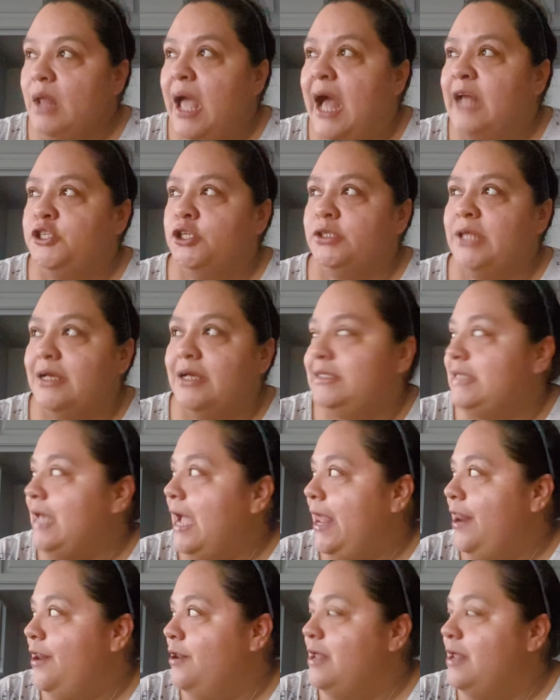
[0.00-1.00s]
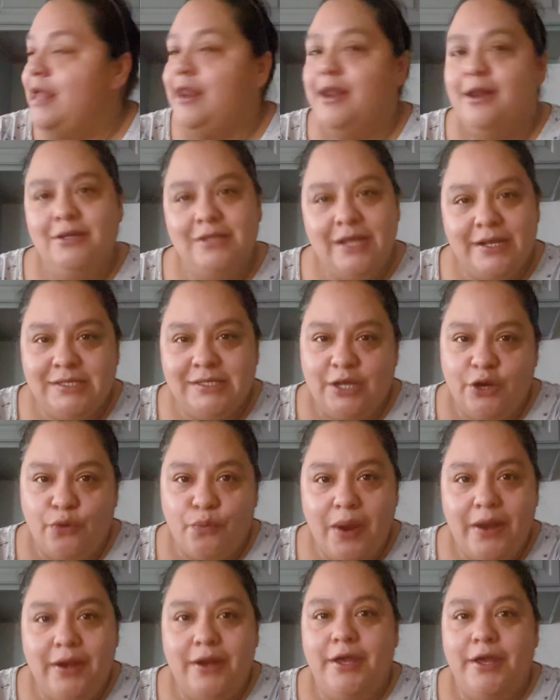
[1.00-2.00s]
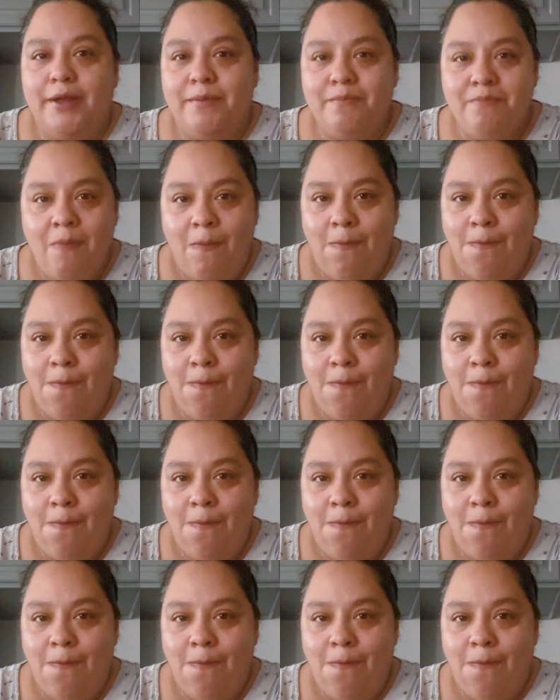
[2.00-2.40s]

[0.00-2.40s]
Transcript: looked outside and it looks like it's going to rain again.